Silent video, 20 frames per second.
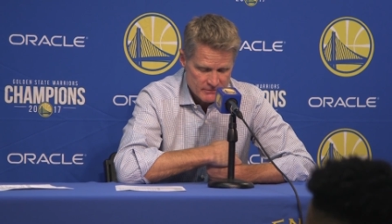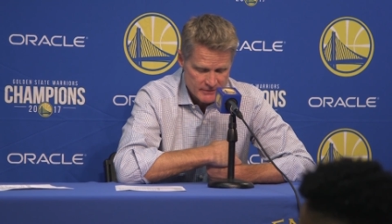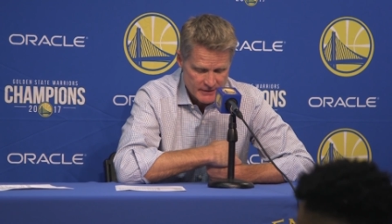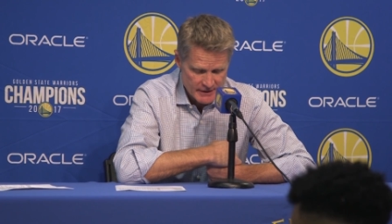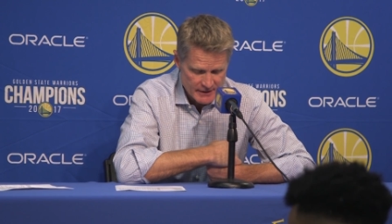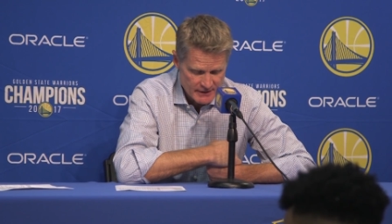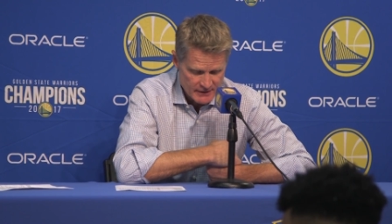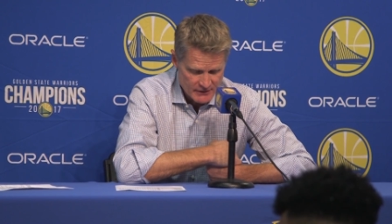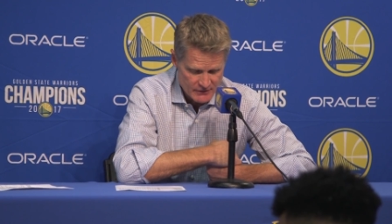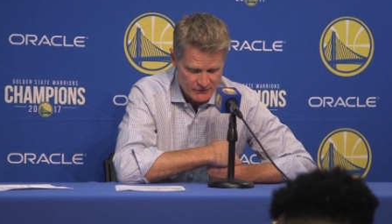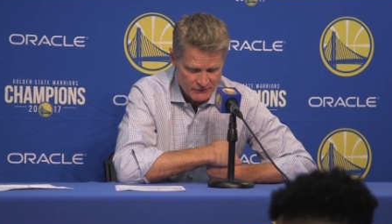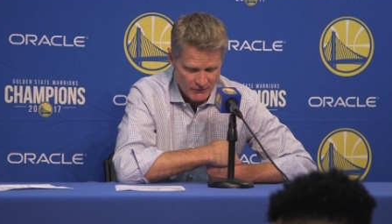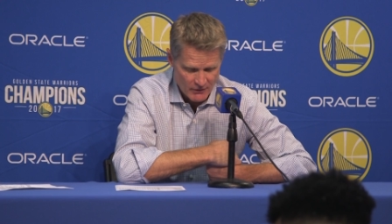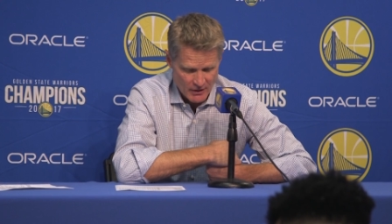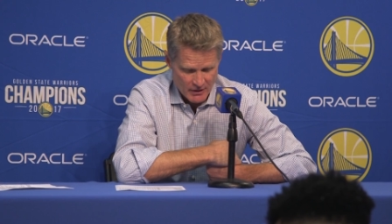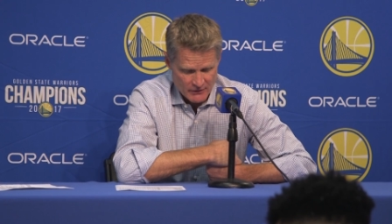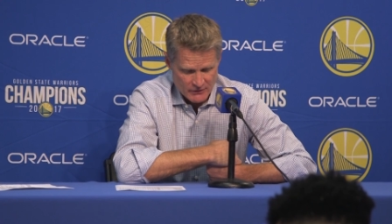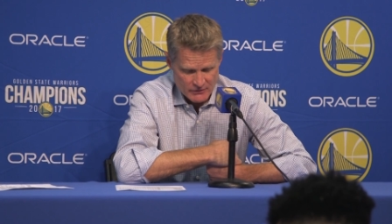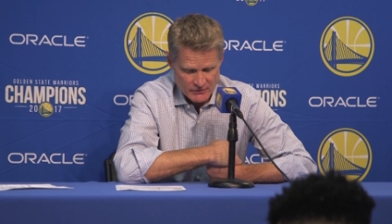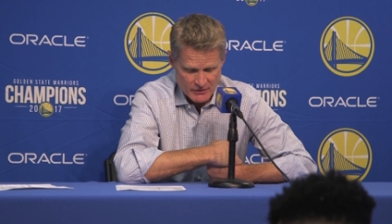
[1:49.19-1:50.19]
and his
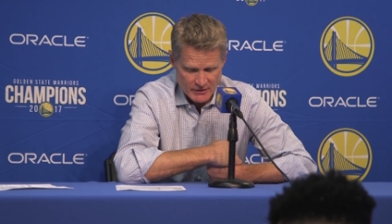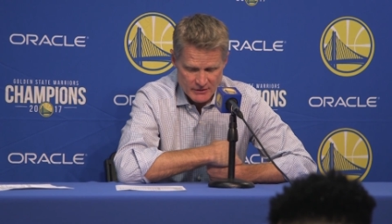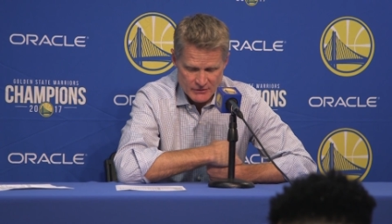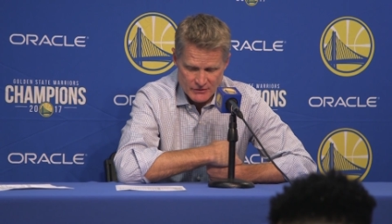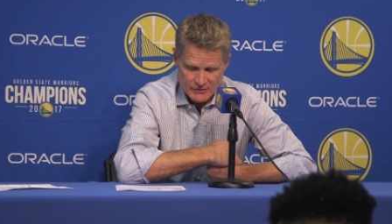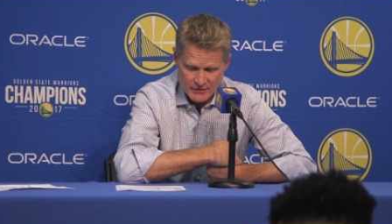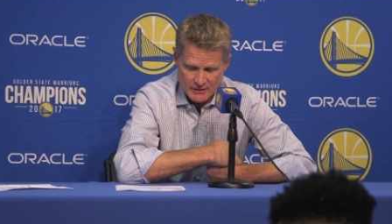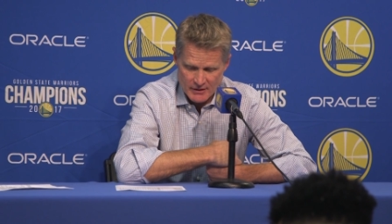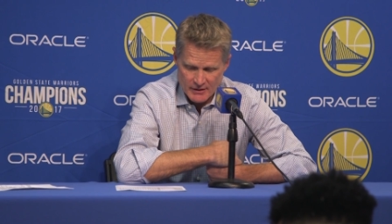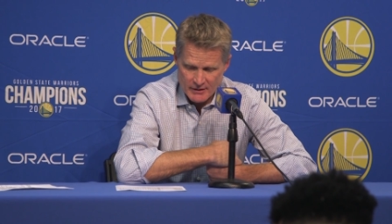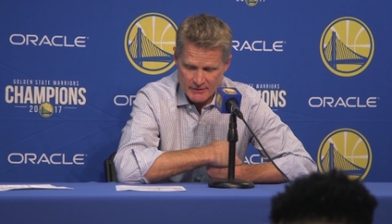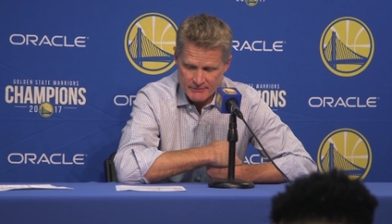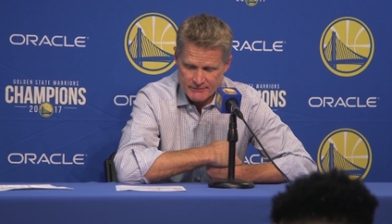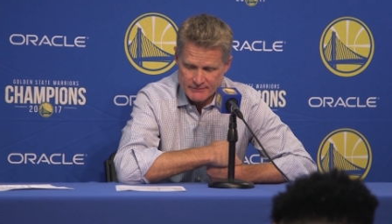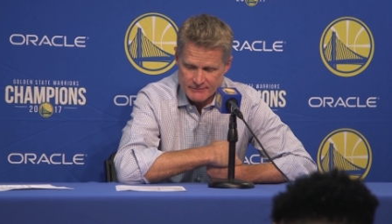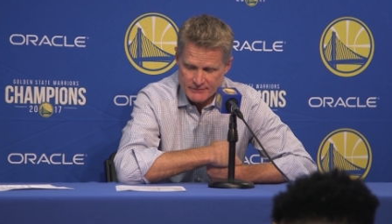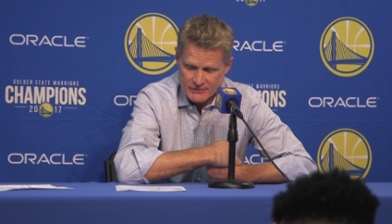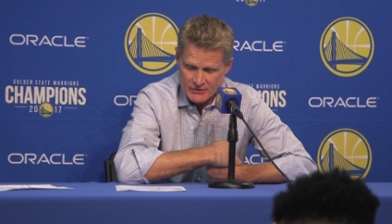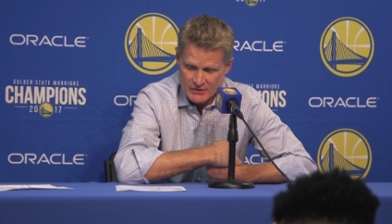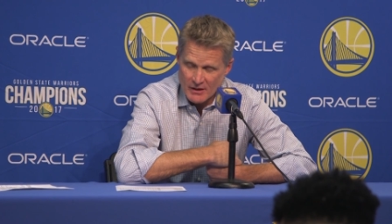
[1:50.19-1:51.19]
father says, uh,
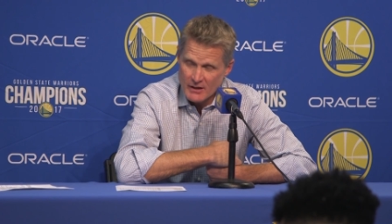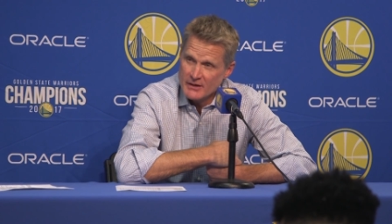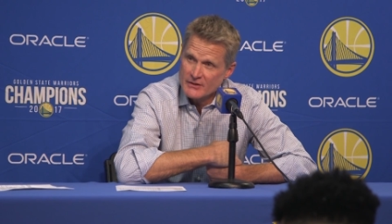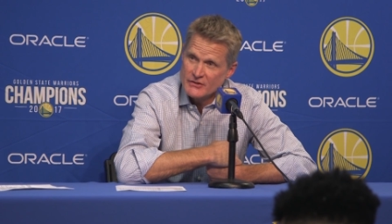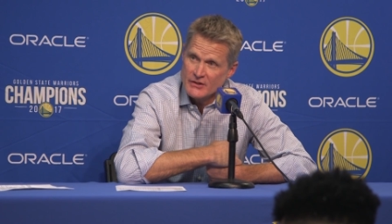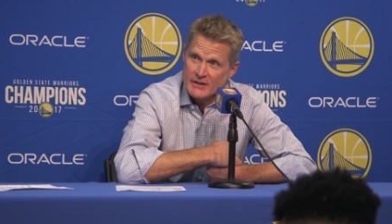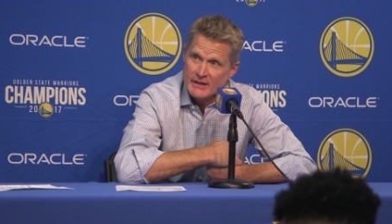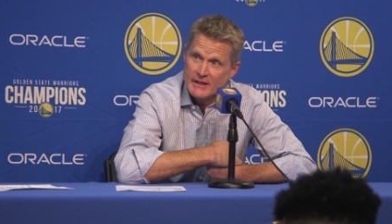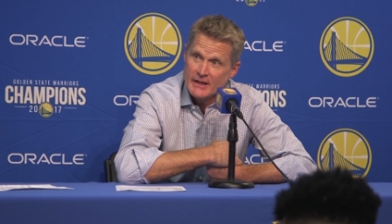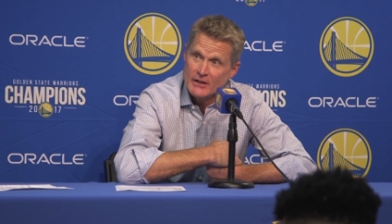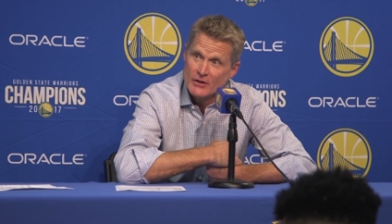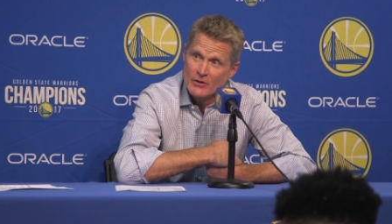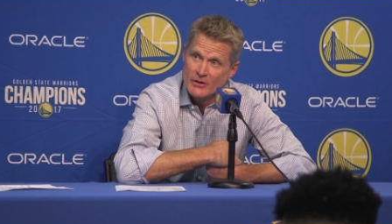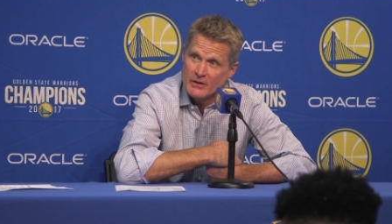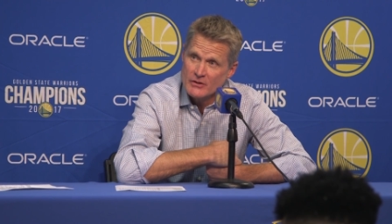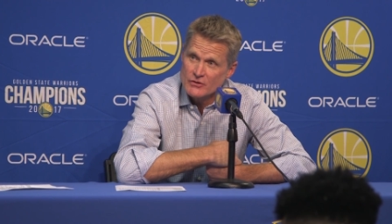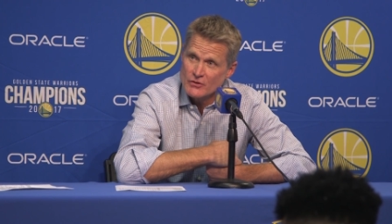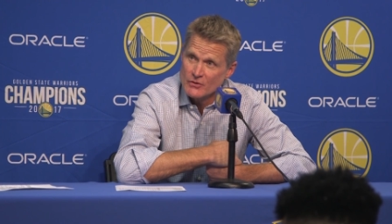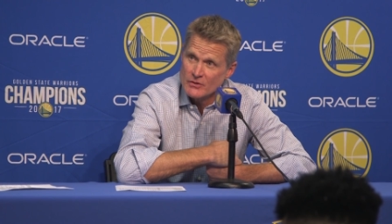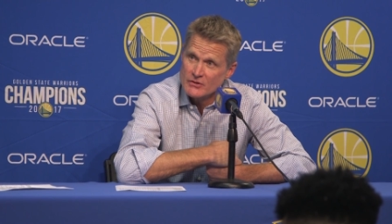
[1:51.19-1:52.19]
"Son, is it
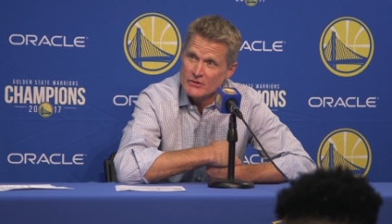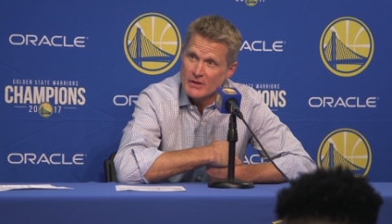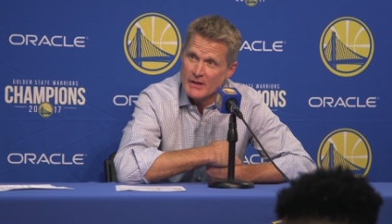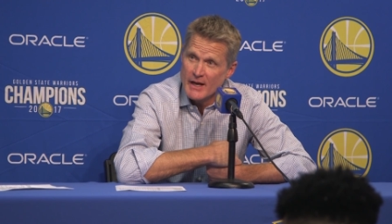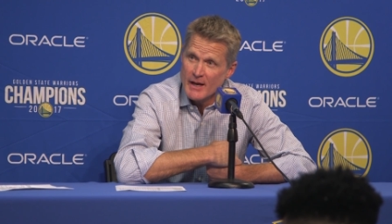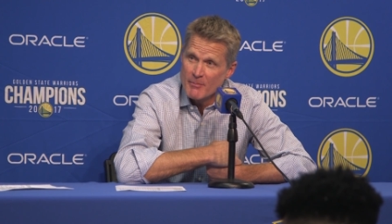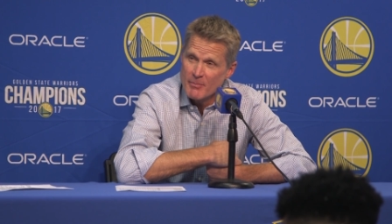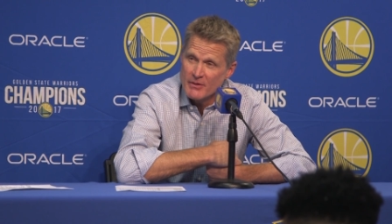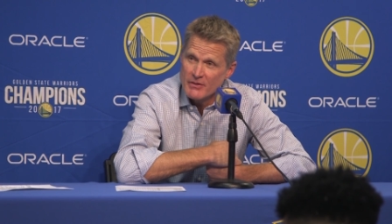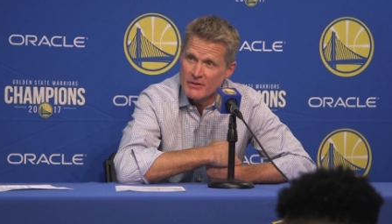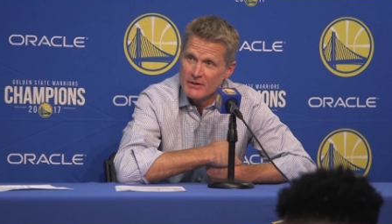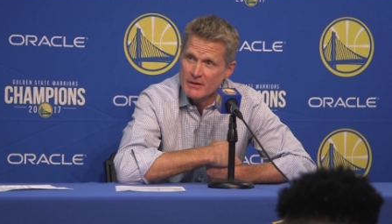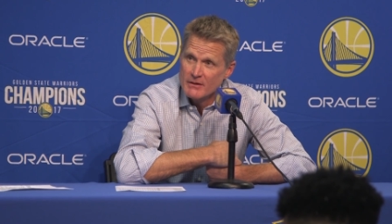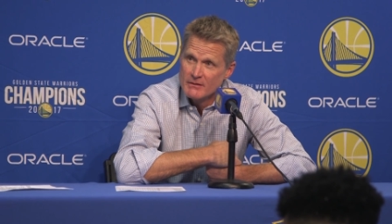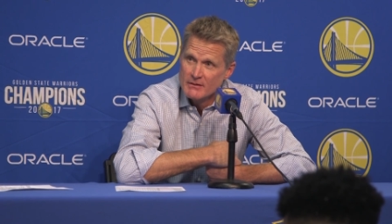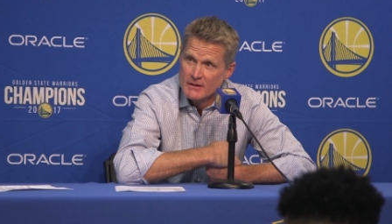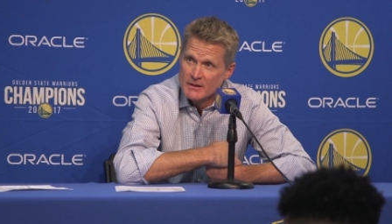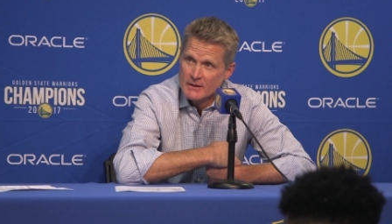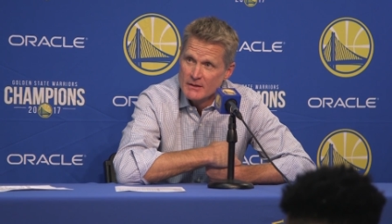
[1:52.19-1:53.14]
ignorance or is it apathy?"